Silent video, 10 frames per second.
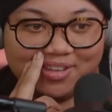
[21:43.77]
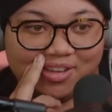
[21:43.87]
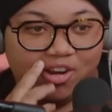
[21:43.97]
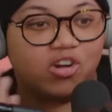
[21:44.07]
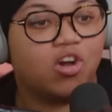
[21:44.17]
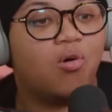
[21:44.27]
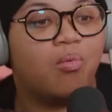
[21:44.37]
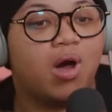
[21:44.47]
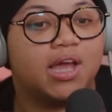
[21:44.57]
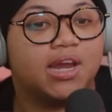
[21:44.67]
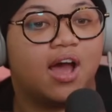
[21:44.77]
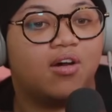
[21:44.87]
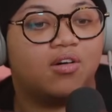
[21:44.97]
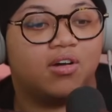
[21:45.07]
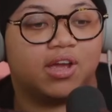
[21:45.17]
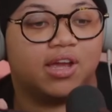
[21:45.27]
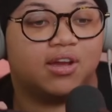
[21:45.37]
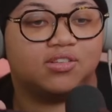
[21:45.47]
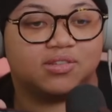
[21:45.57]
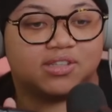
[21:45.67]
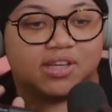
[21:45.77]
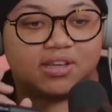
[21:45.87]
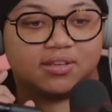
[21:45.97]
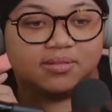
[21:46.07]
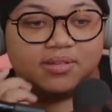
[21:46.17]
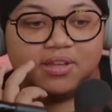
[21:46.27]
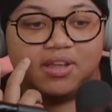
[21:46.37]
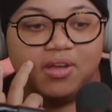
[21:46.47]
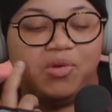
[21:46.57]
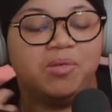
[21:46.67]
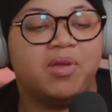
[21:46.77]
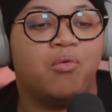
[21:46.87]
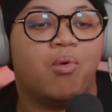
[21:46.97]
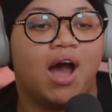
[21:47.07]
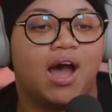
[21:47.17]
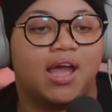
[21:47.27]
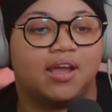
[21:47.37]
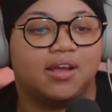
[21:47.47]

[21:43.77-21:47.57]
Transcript: Girl, don't go walking out. Okay, I was gonna say. What do you mean why?